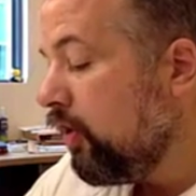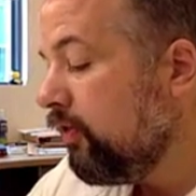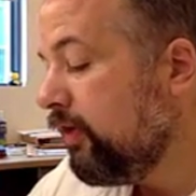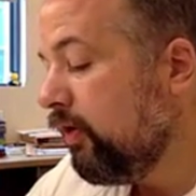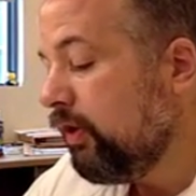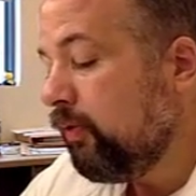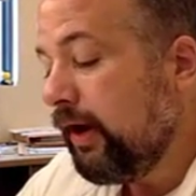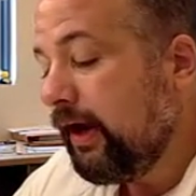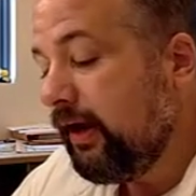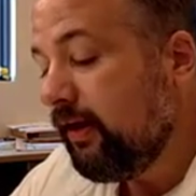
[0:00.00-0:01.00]
The only
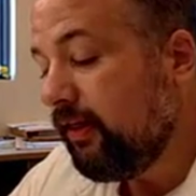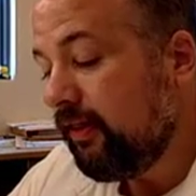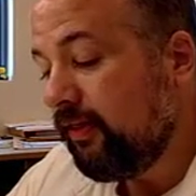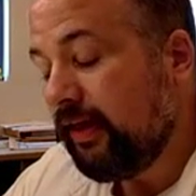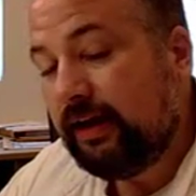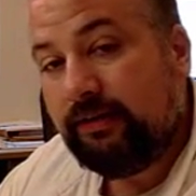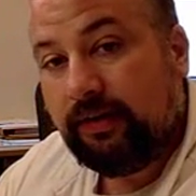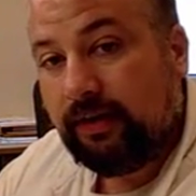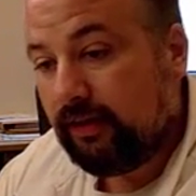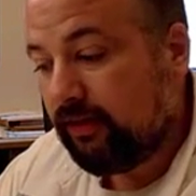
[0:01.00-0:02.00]
way that
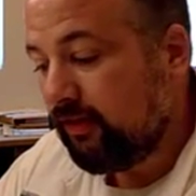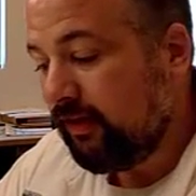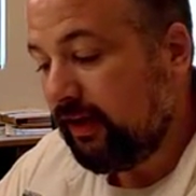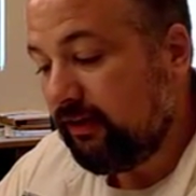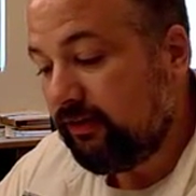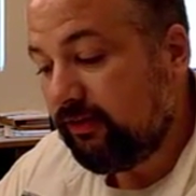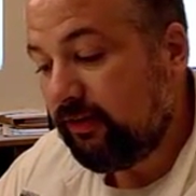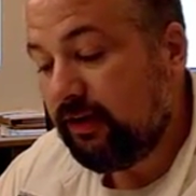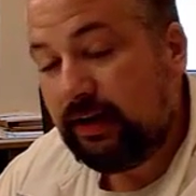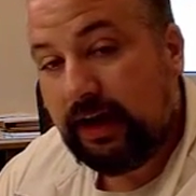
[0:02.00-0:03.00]
this
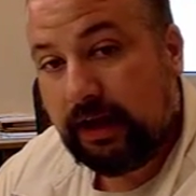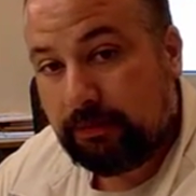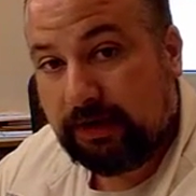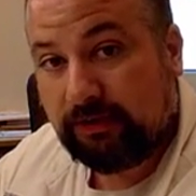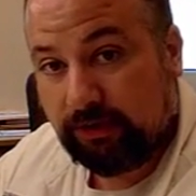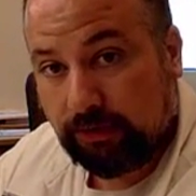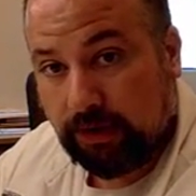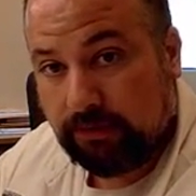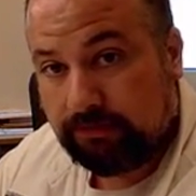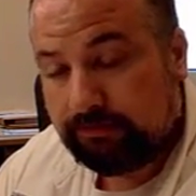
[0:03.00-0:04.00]
can be
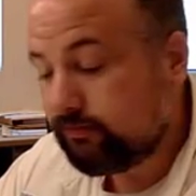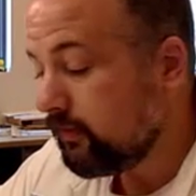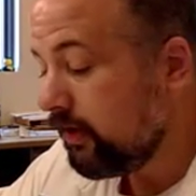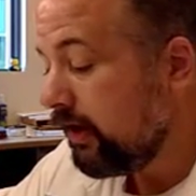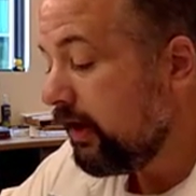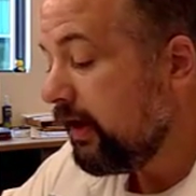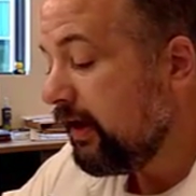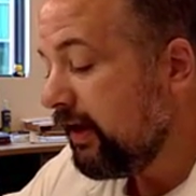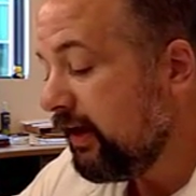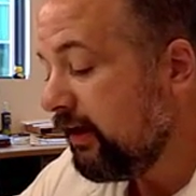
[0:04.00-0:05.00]
0
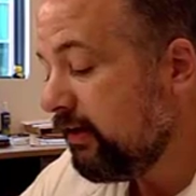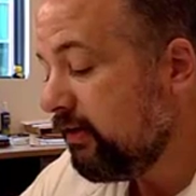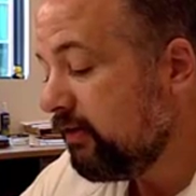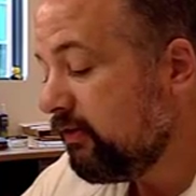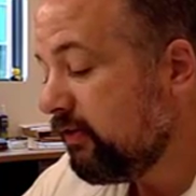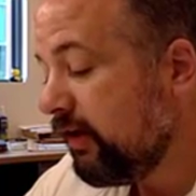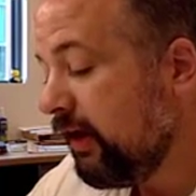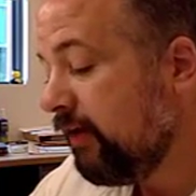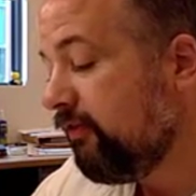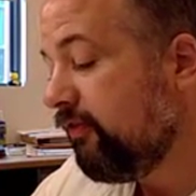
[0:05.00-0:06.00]
is
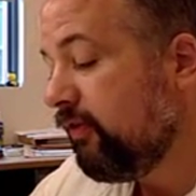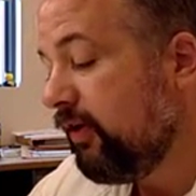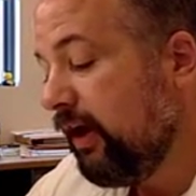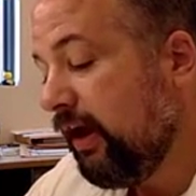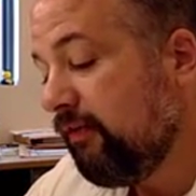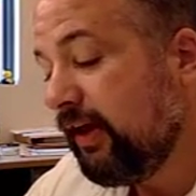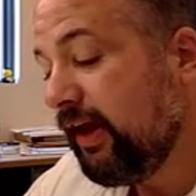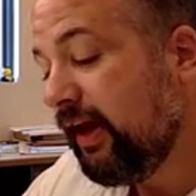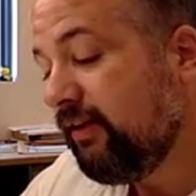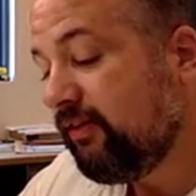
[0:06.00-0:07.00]
if
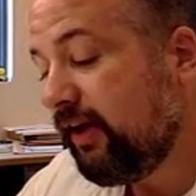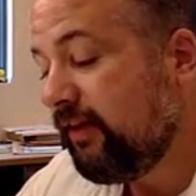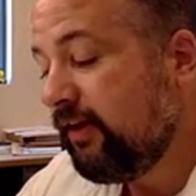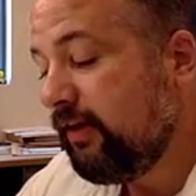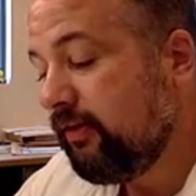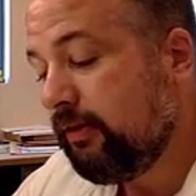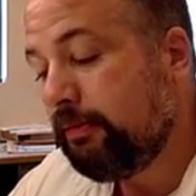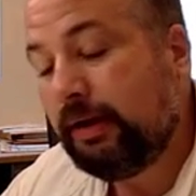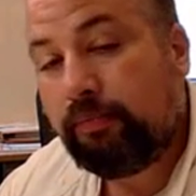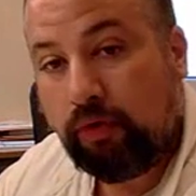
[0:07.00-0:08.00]
everything inside the
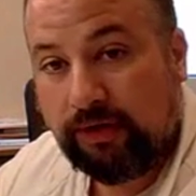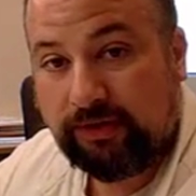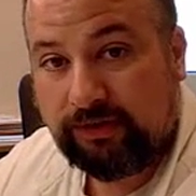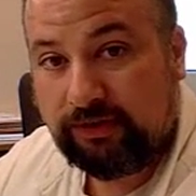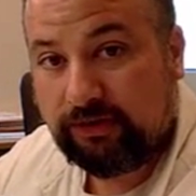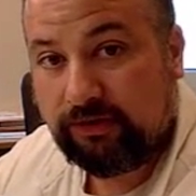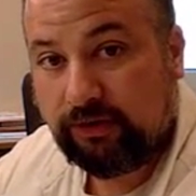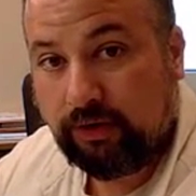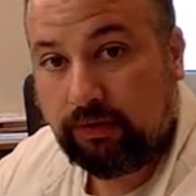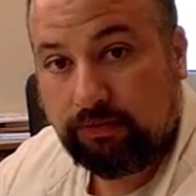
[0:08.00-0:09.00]
big parentheses is
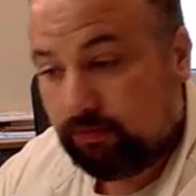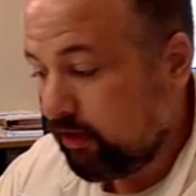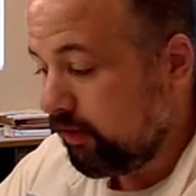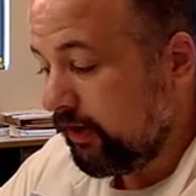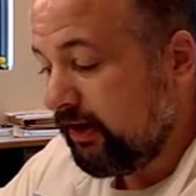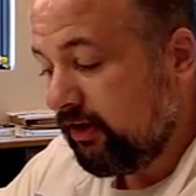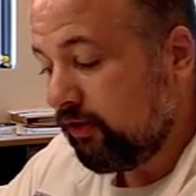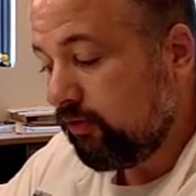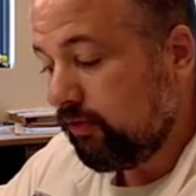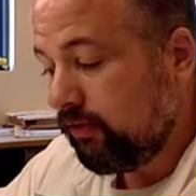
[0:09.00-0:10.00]
0. Agreed?
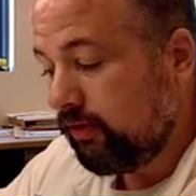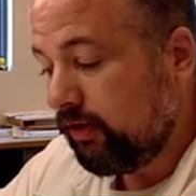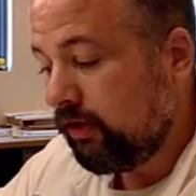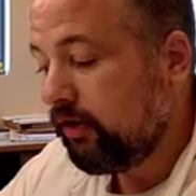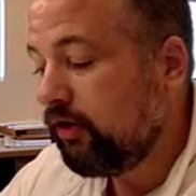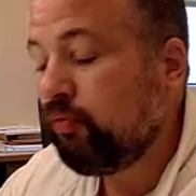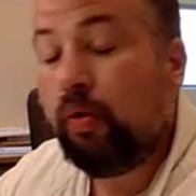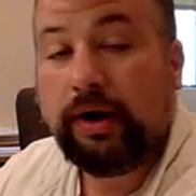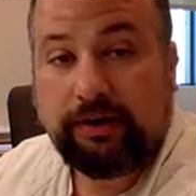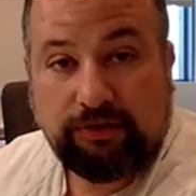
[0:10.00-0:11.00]
Because is
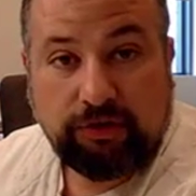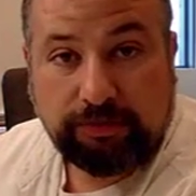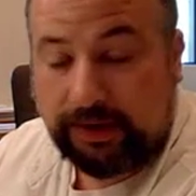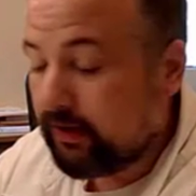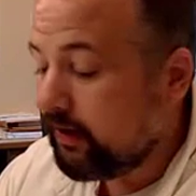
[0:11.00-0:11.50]
1, excuse me.